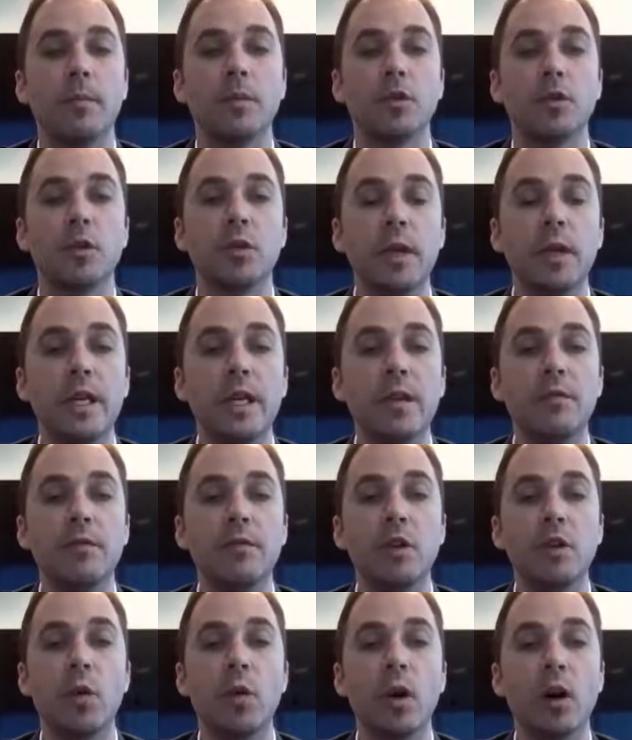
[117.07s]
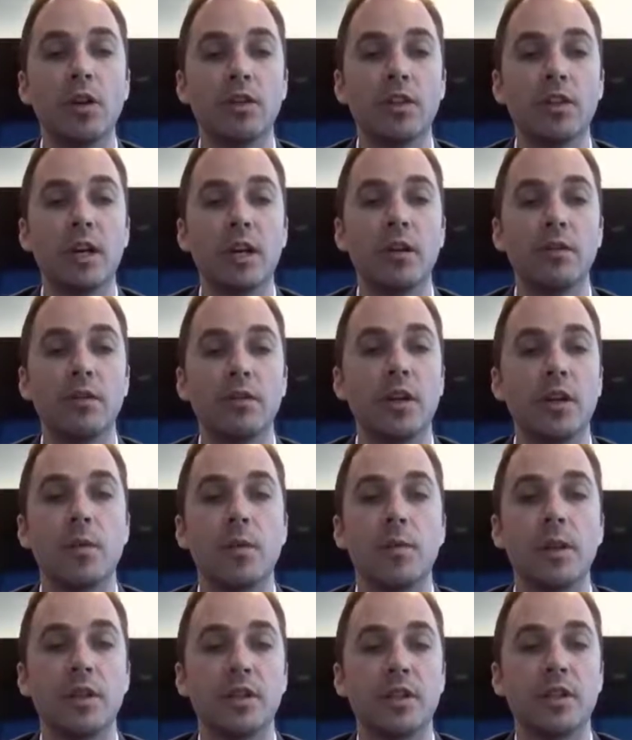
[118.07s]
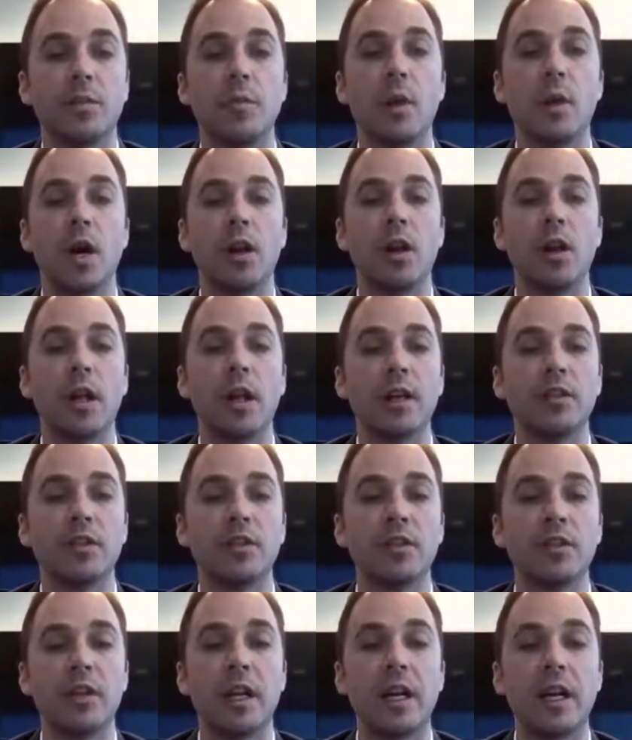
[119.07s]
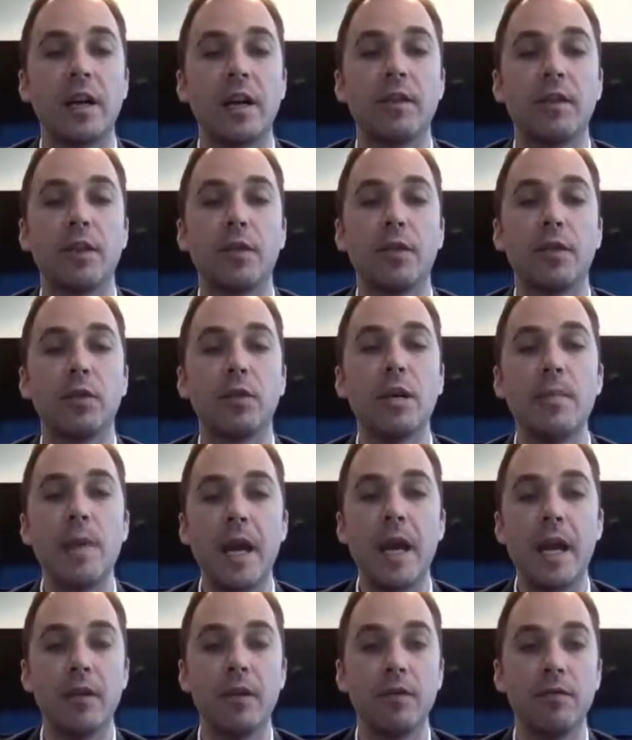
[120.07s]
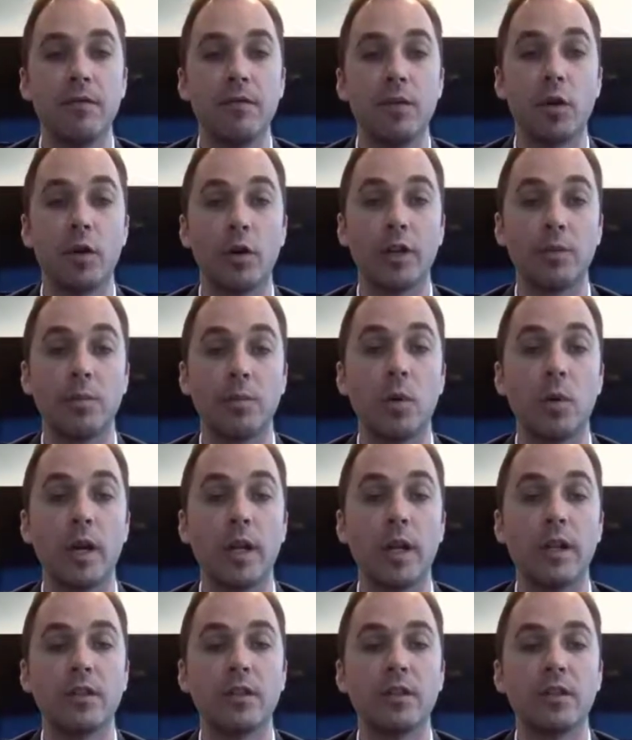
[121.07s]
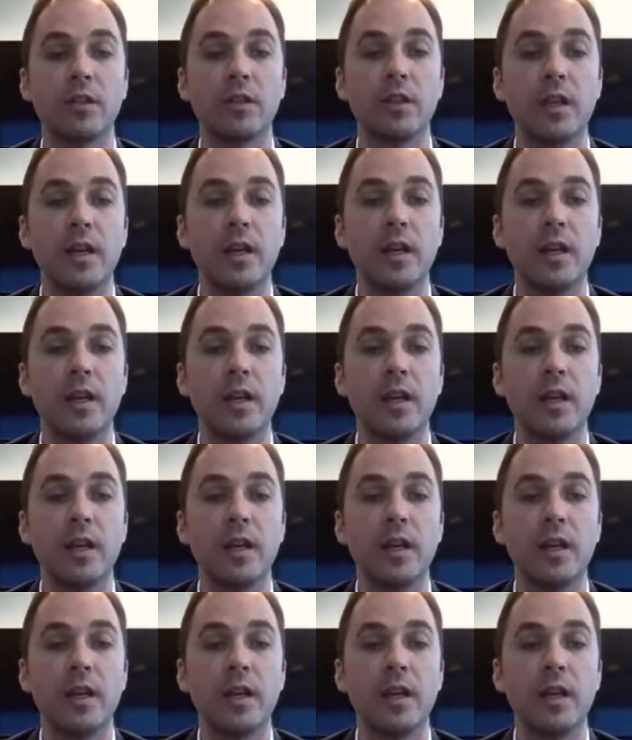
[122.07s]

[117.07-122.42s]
So we view ourselves in our business model as kind of having three main focus points: